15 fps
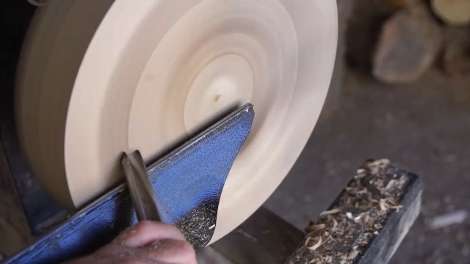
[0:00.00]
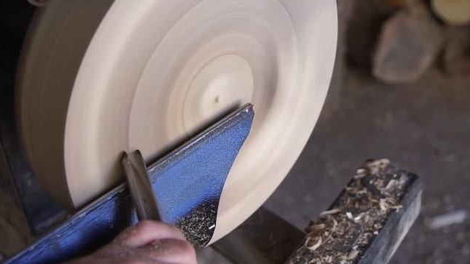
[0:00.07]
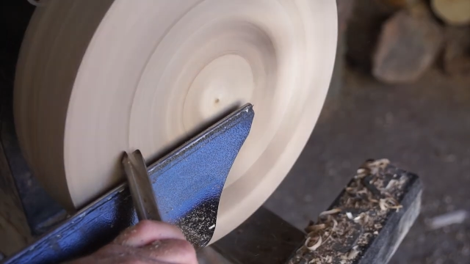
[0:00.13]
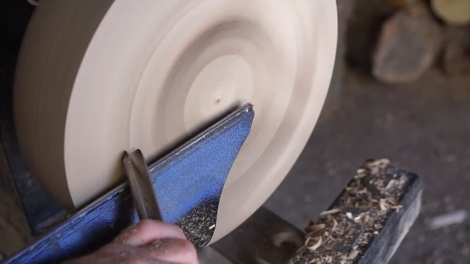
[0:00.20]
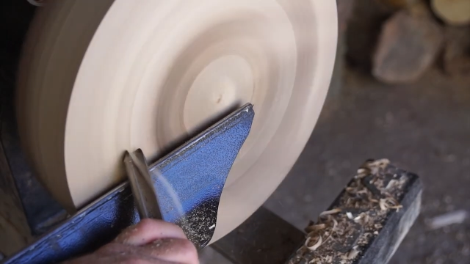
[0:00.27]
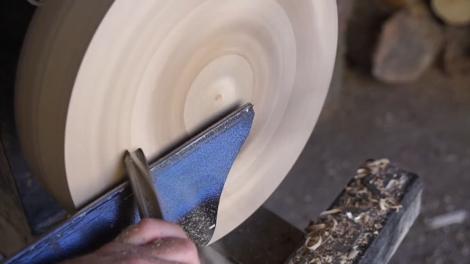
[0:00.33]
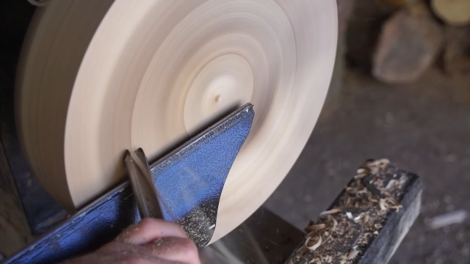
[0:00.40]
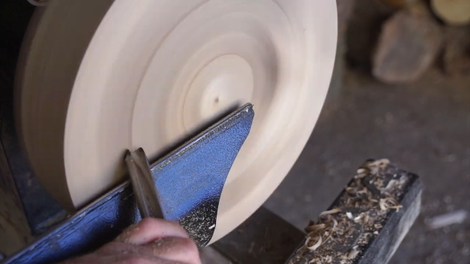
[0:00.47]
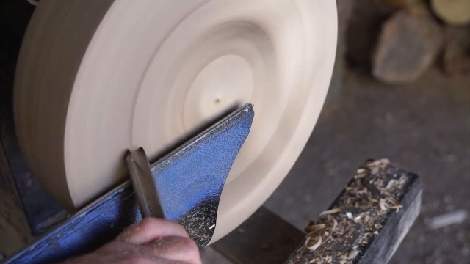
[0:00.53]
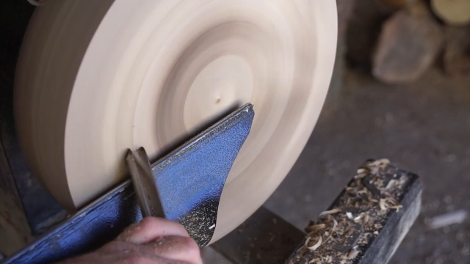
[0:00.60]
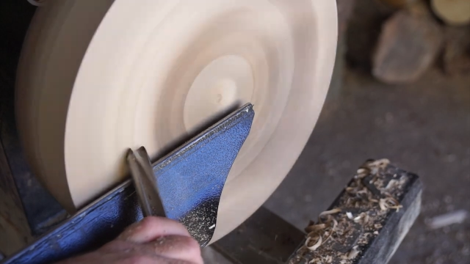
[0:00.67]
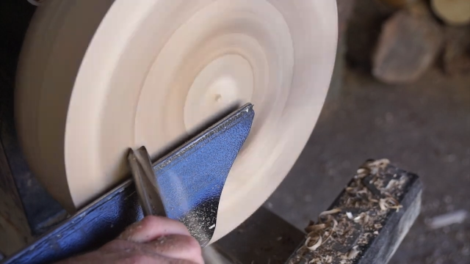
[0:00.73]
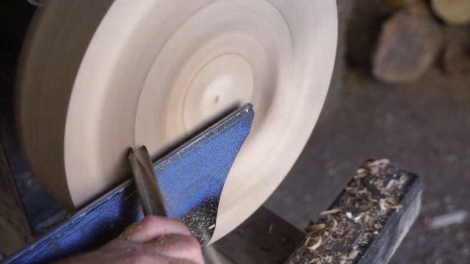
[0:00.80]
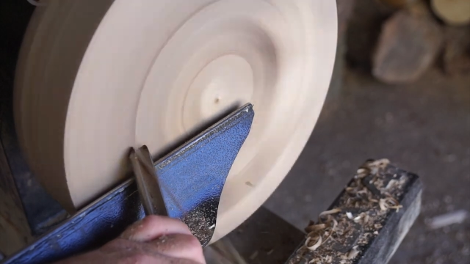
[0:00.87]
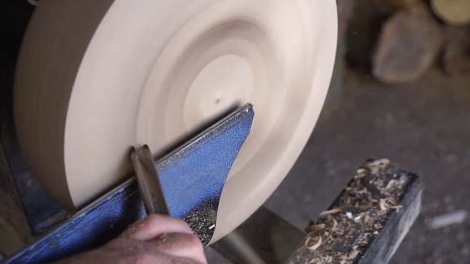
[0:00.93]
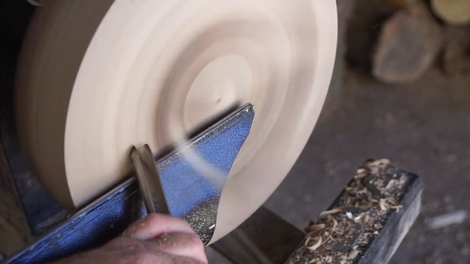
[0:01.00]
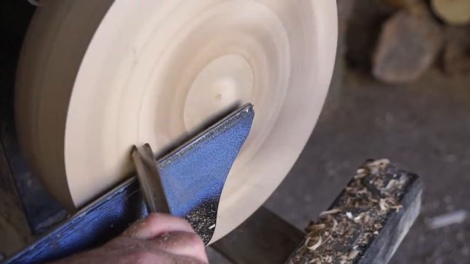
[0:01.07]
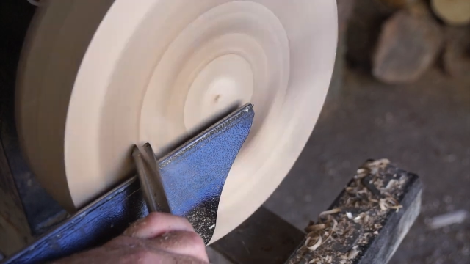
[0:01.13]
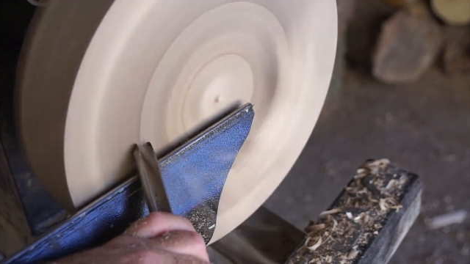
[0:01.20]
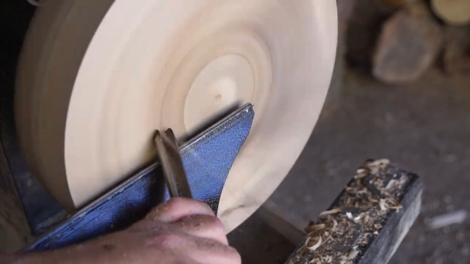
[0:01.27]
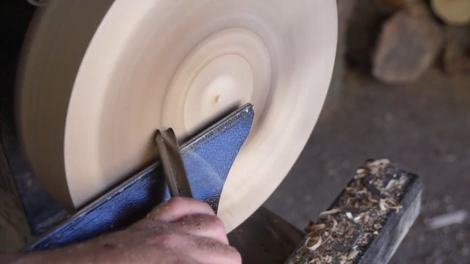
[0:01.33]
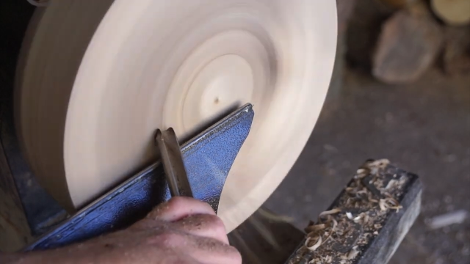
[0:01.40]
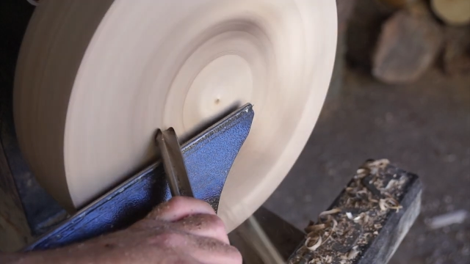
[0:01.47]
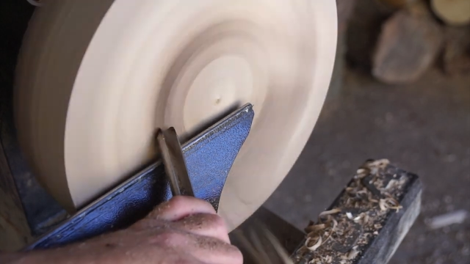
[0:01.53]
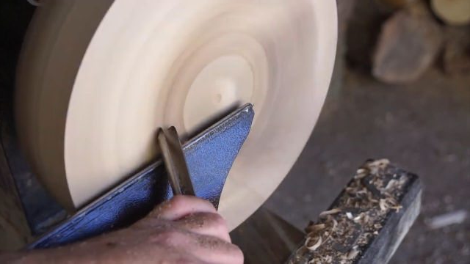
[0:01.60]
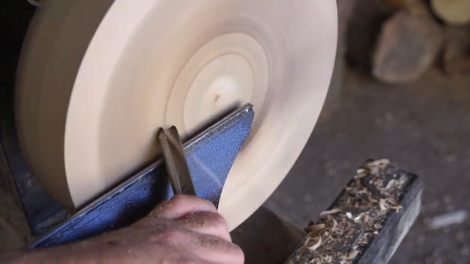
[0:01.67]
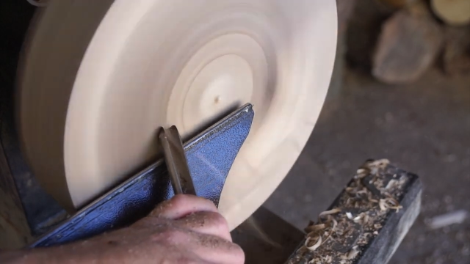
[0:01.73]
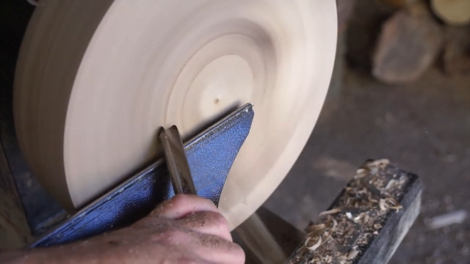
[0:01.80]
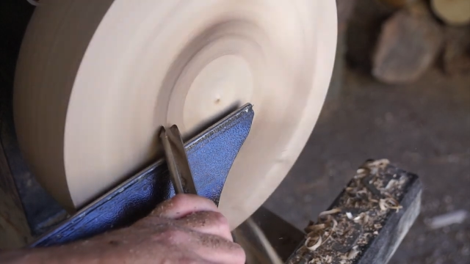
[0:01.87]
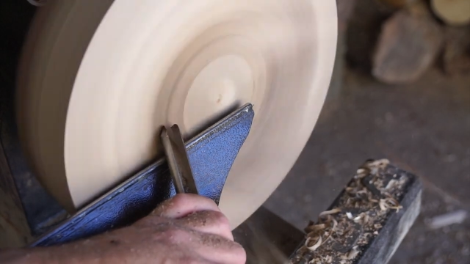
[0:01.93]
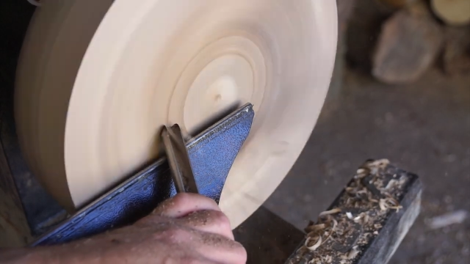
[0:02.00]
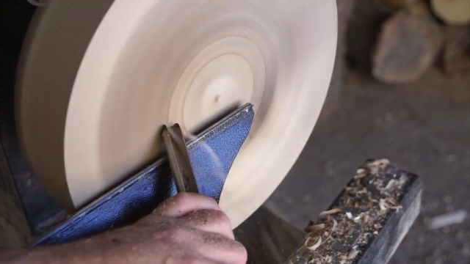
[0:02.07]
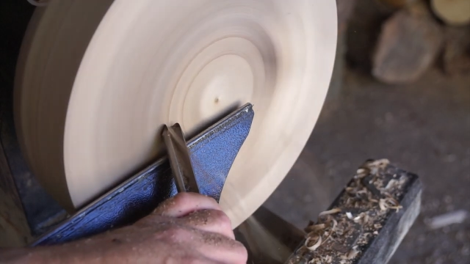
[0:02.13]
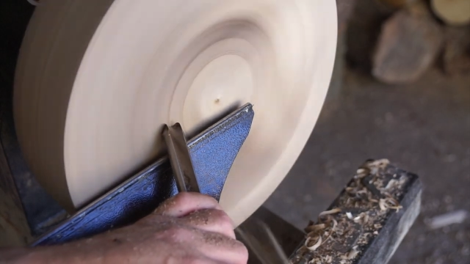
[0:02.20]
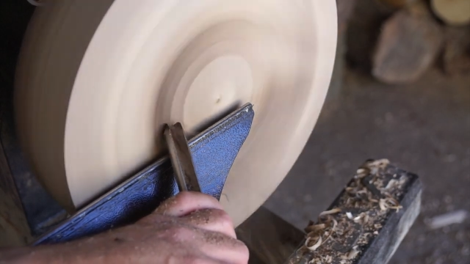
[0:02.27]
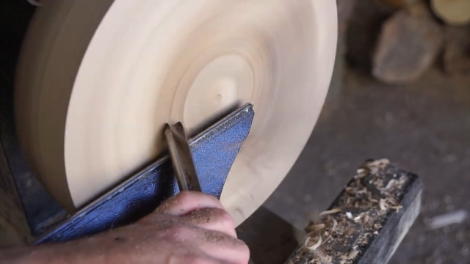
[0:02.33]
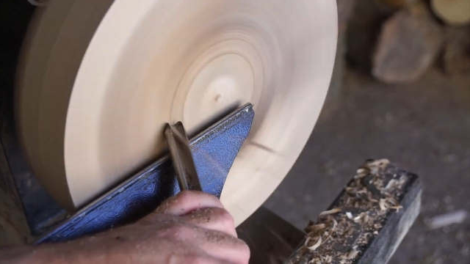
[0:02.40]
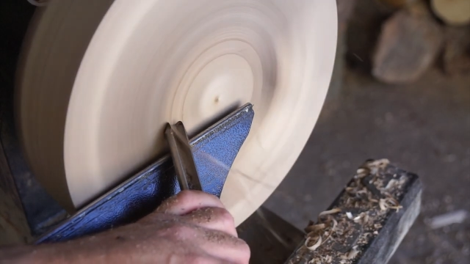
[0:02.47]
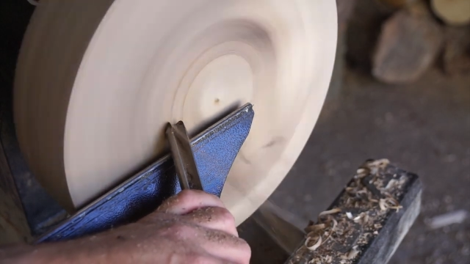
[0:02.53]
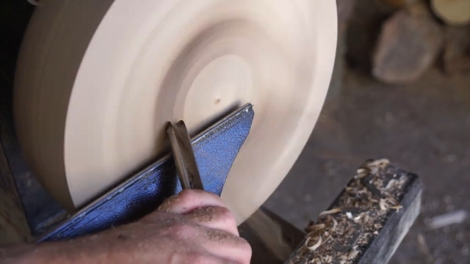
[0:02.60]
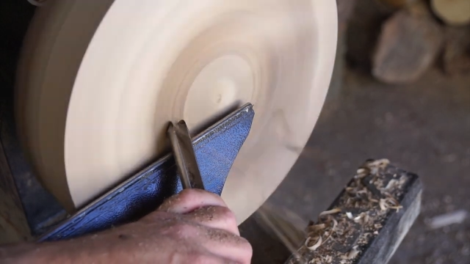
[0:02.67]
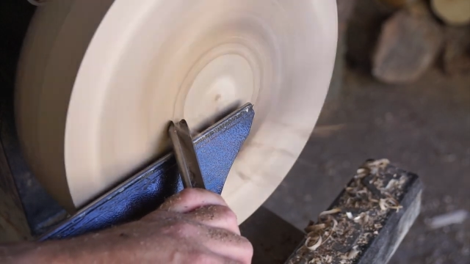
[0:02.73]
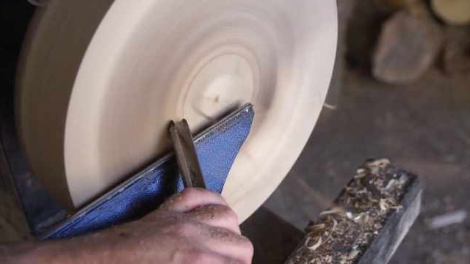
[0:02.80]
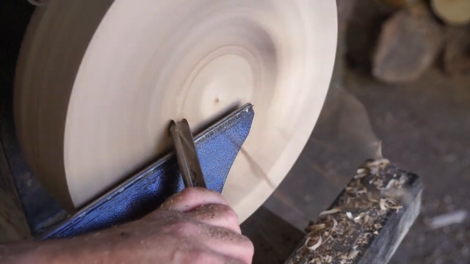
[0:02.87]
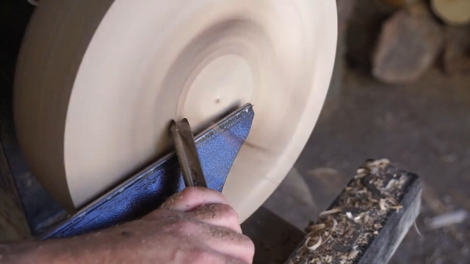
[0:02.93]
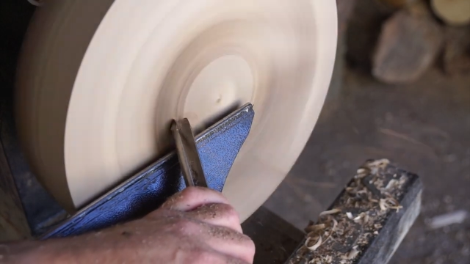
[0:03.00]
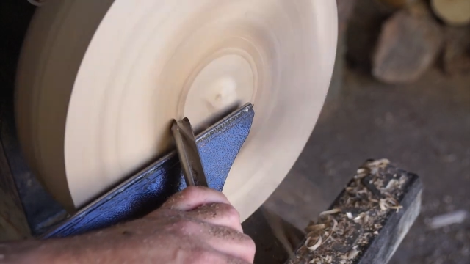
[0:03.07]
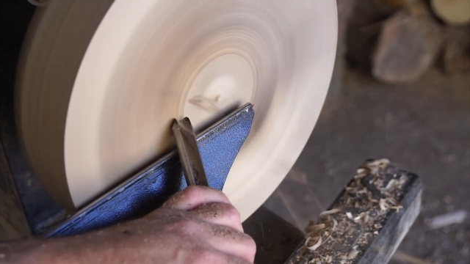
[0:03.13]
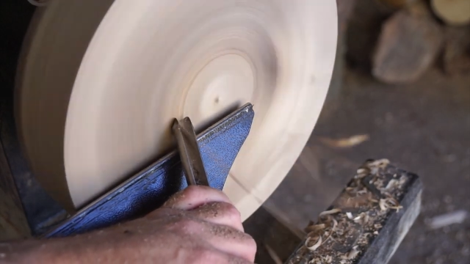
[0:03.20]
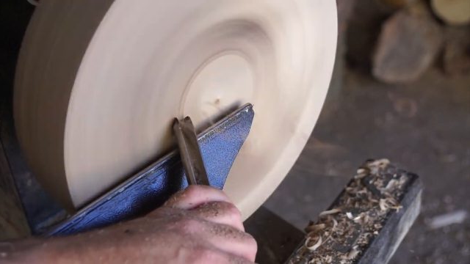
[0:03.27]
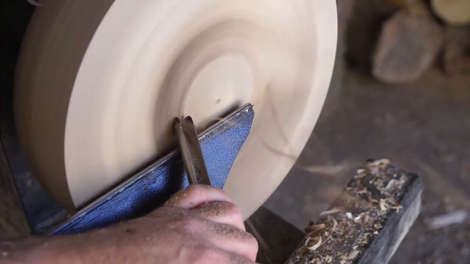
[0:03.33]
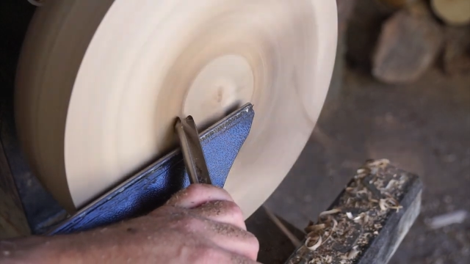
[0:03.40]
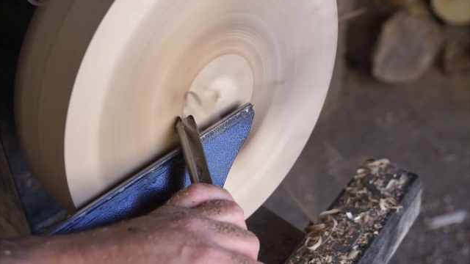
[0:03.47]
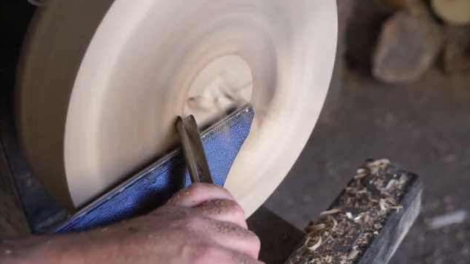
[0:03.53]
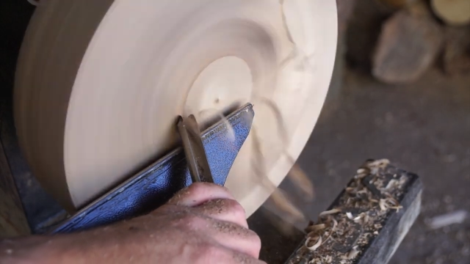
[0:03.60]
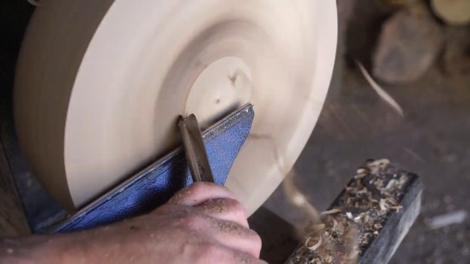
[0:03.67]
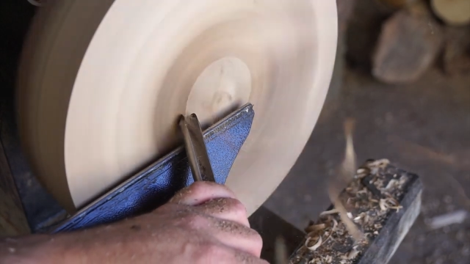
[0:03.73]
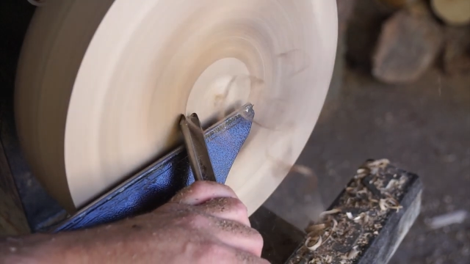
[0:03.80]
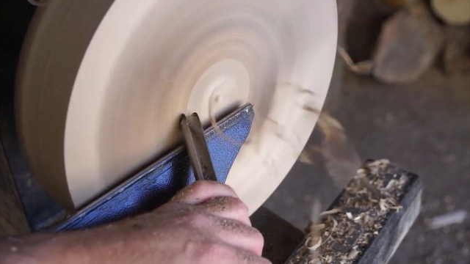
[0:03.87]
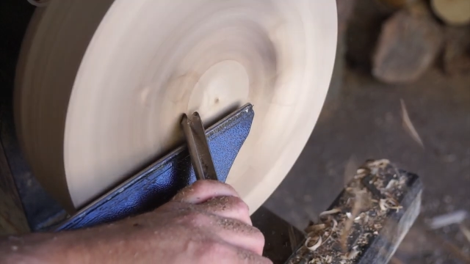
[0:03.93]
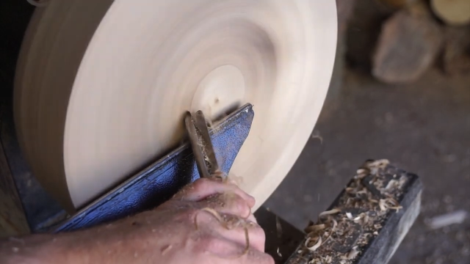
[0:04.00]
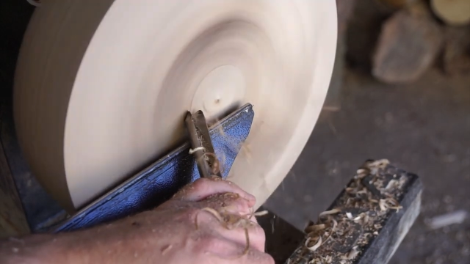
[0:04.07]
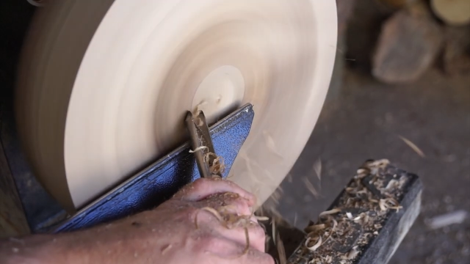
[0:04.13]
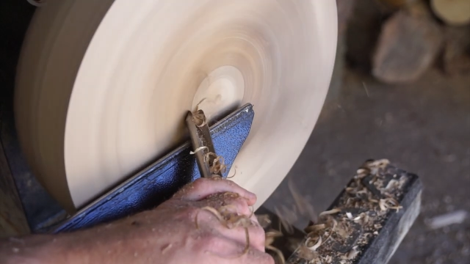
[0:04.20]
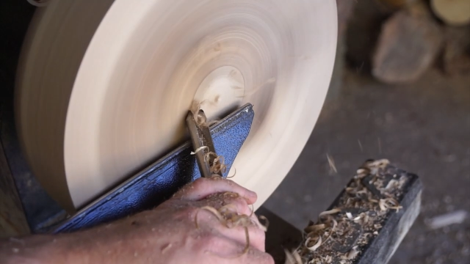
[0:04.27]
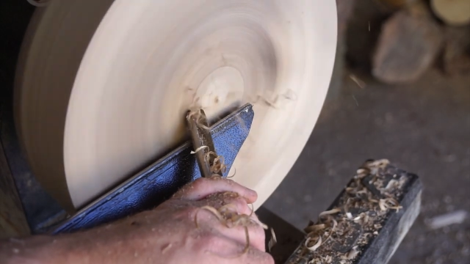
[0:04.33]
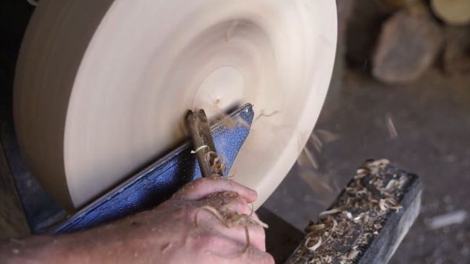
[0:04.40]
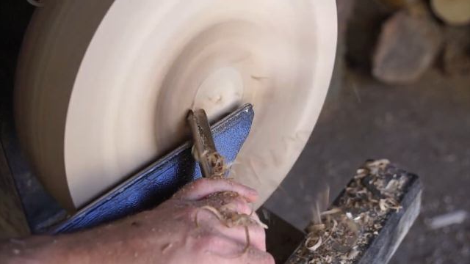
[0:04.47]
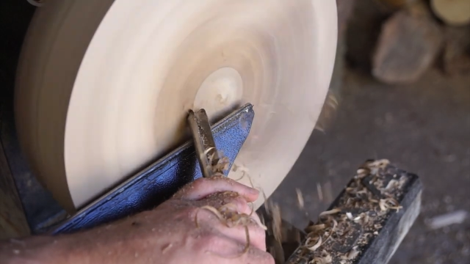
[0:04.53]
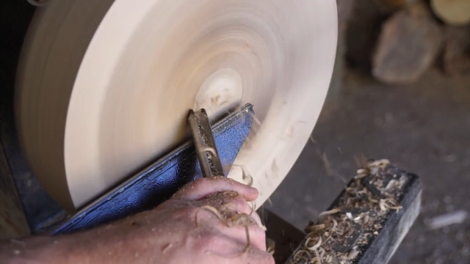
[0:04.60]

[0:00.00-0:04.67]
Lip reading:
No face is visible, so there are no lips to read.